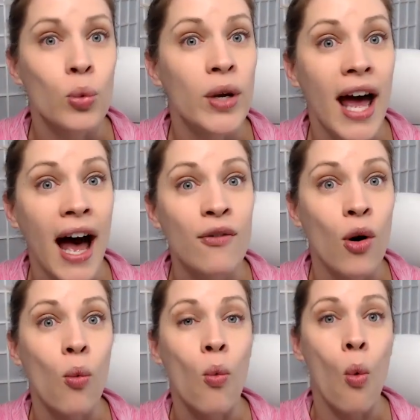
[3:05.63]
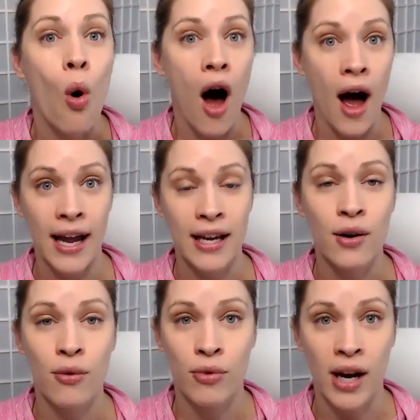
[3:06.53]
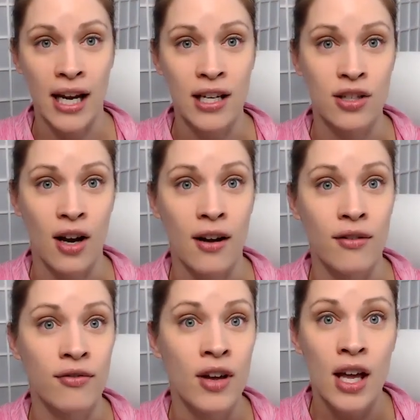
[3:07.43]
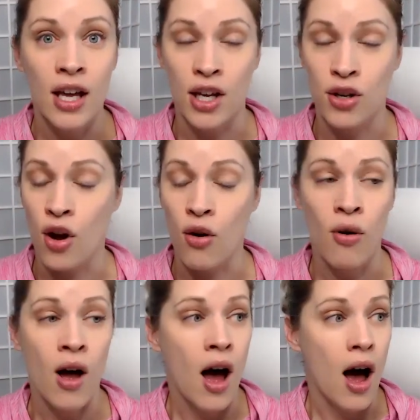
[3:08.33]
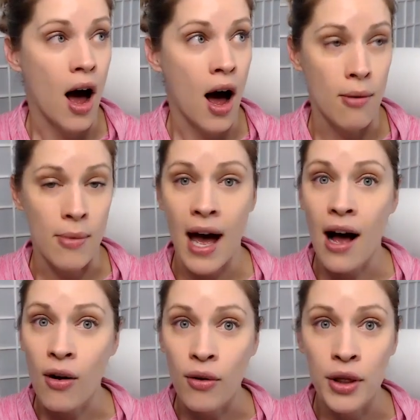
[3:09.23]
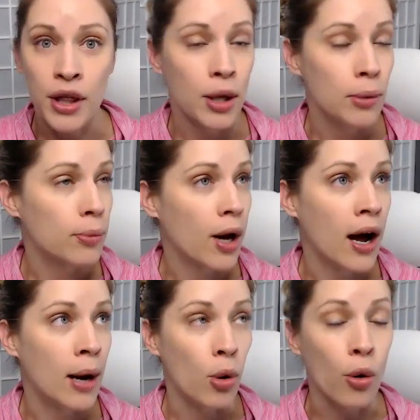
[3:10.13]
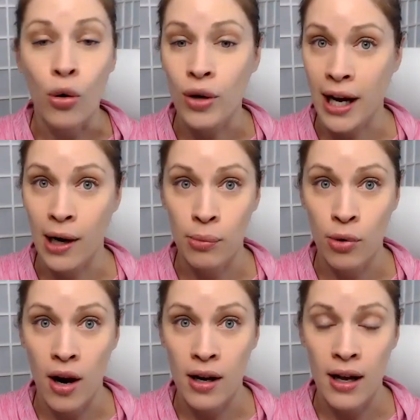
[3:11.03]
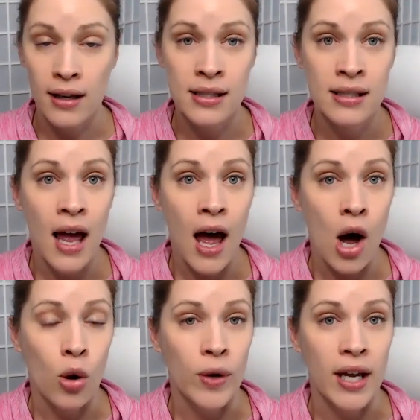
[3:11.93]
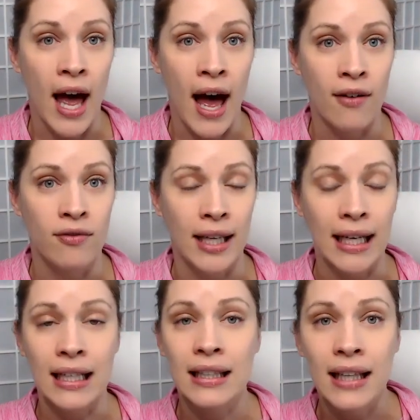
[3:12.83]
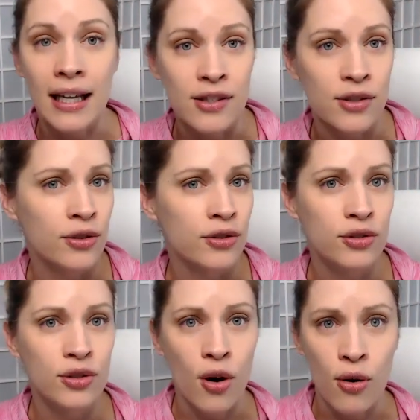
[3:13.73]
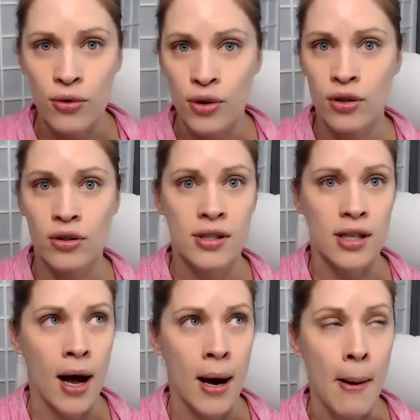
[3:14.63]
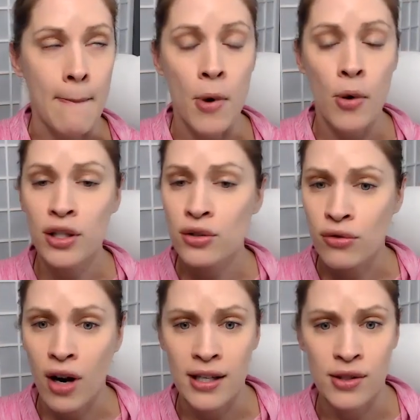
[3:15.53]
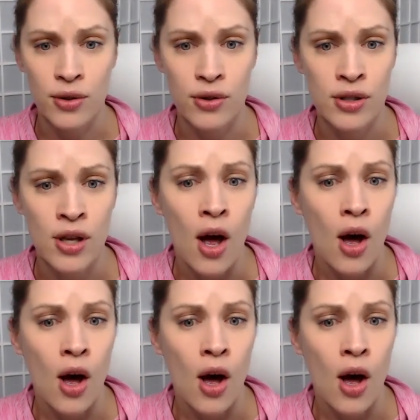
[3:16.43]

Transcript: We have a wide range of, you know, um, health, um, oral care products. We have like cleansers, toners, um, moisturizers.